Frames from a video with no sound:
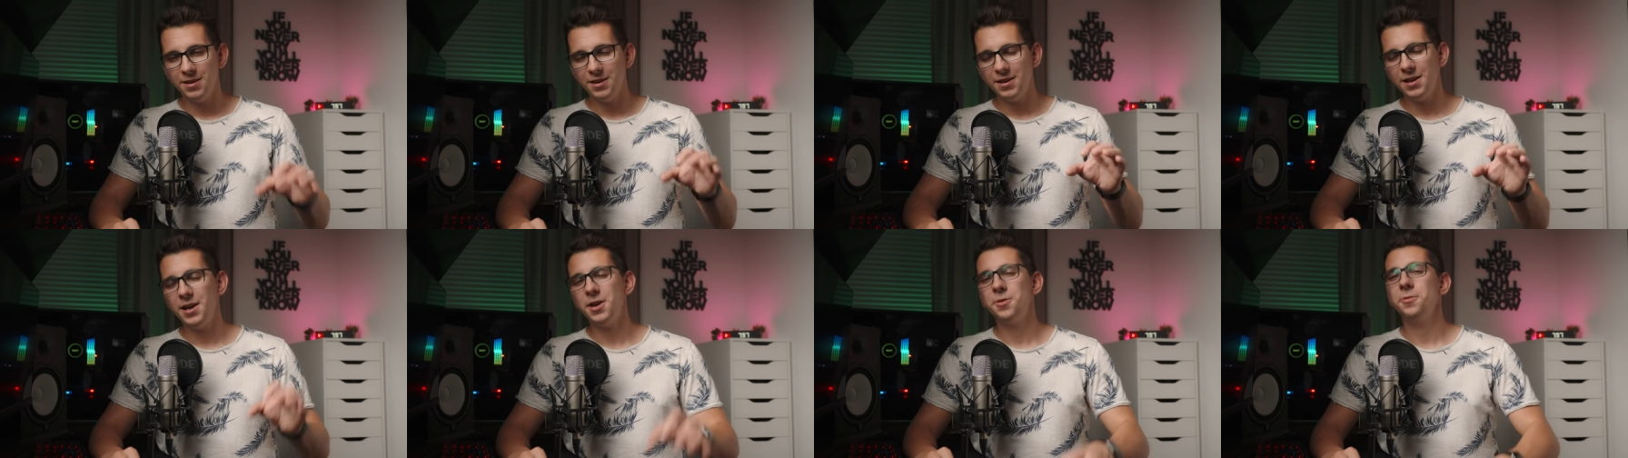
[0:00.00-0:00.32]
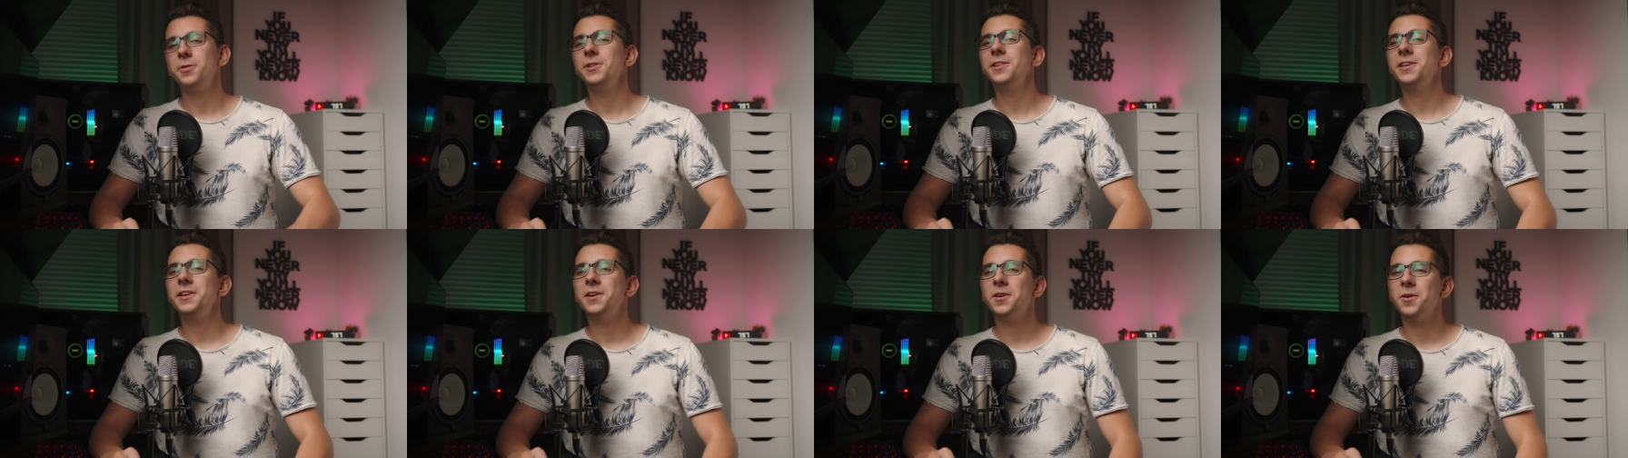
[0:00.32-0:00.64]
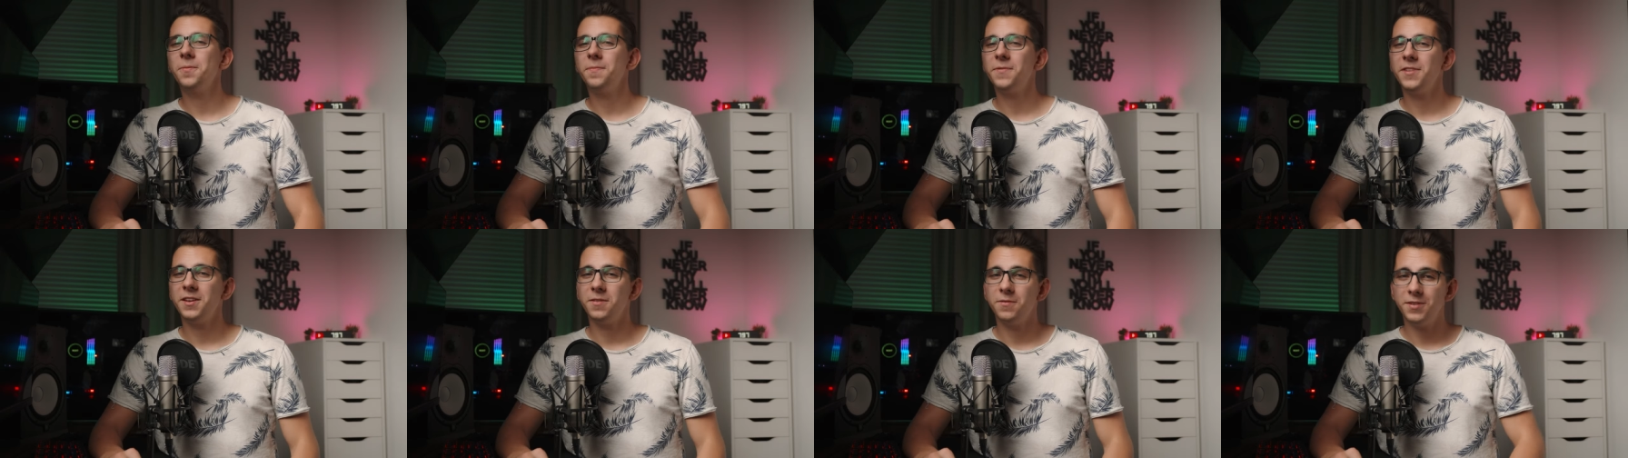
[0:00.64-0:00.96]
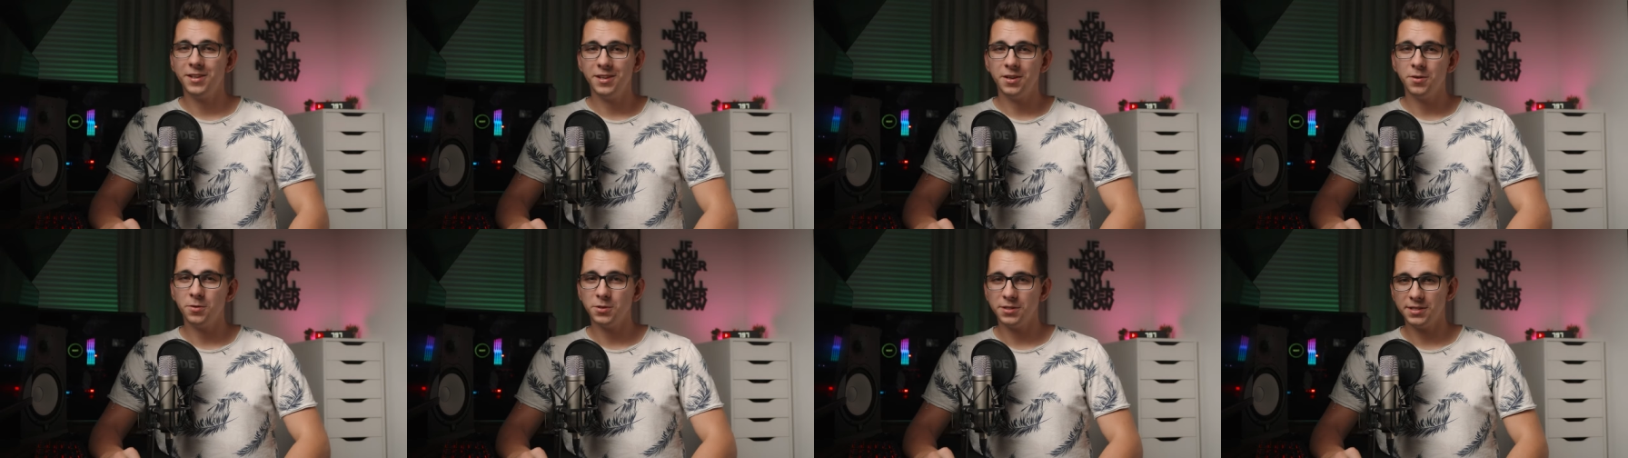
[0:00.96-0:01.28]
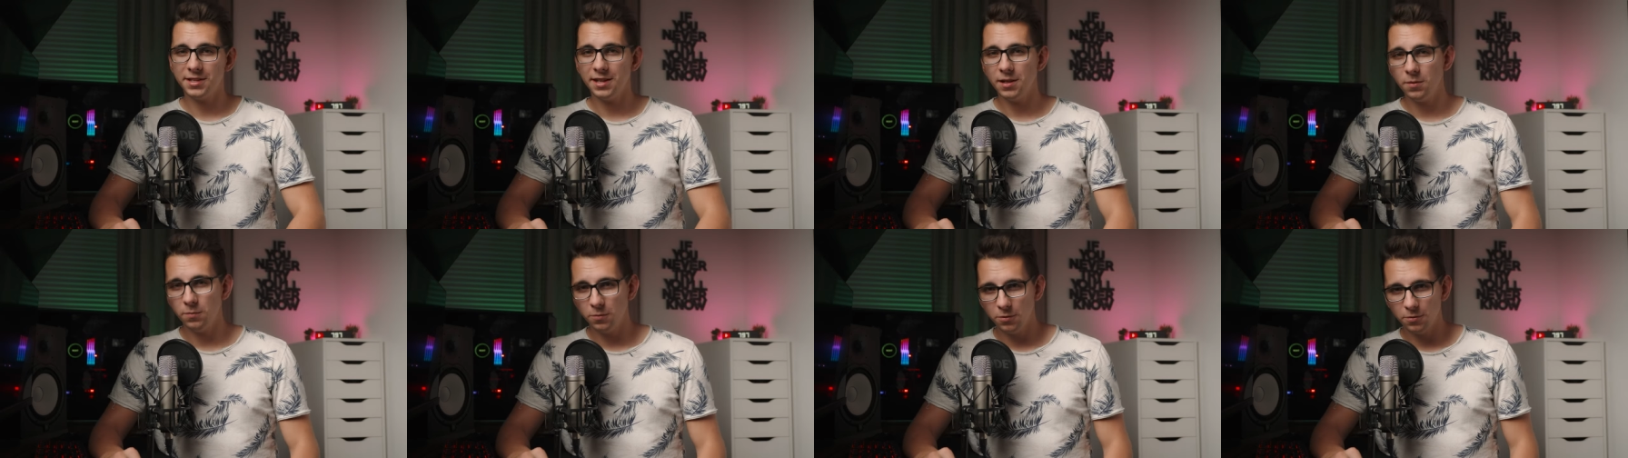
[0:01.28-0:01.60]
I really hope that video was
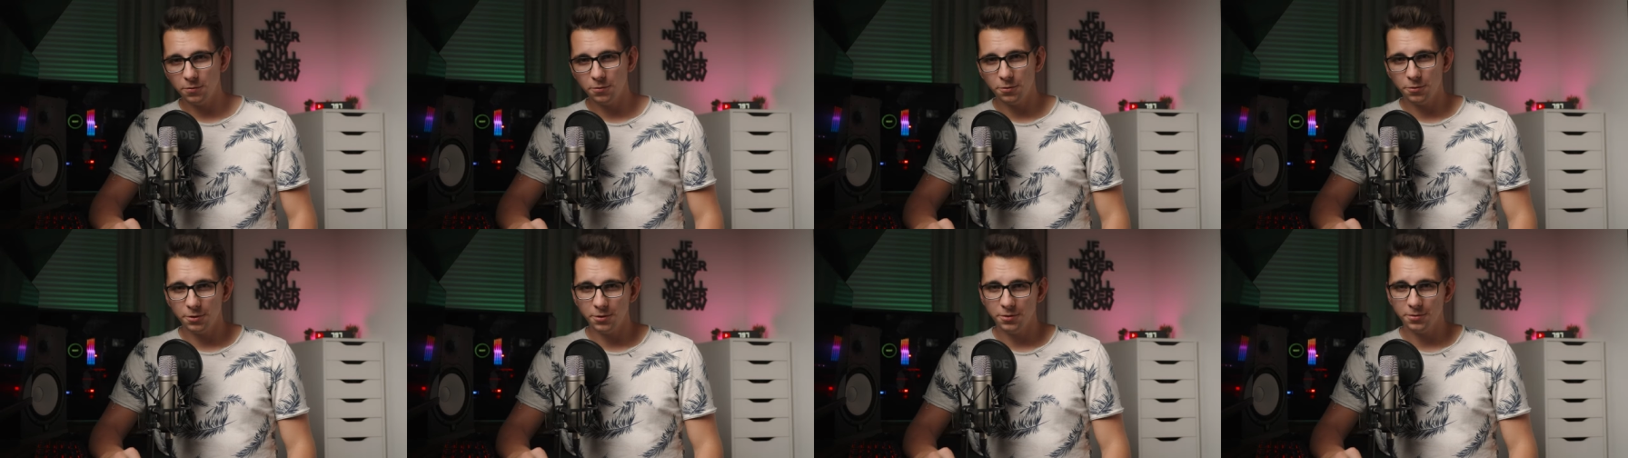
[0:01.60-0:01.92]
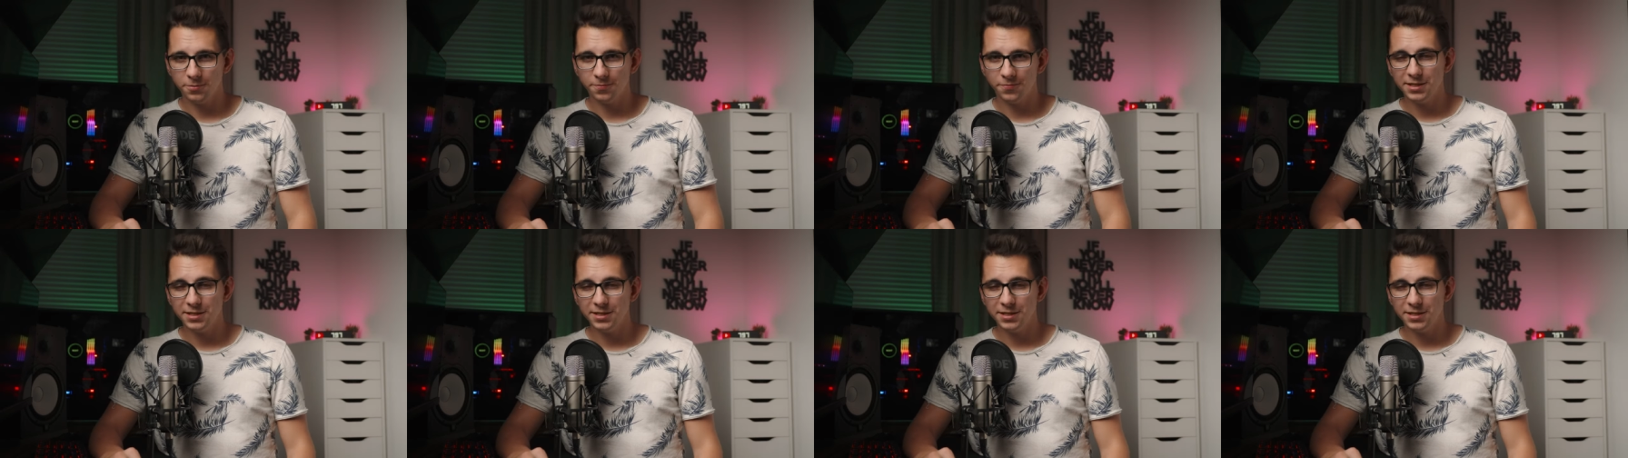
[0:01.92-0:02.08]
helpful for you.